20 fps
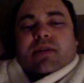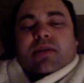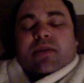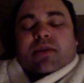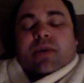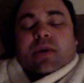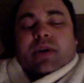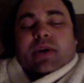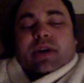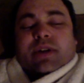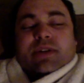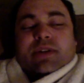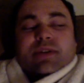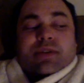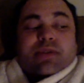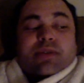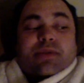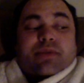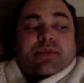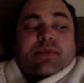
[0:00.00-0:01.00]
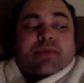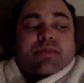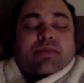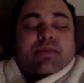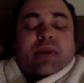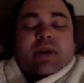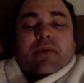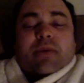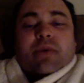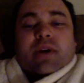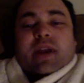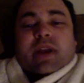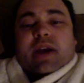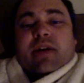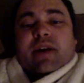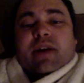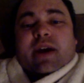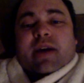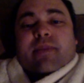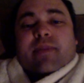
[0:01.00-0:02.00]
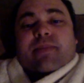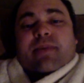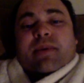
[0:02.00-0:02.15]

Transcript: according to my workout app,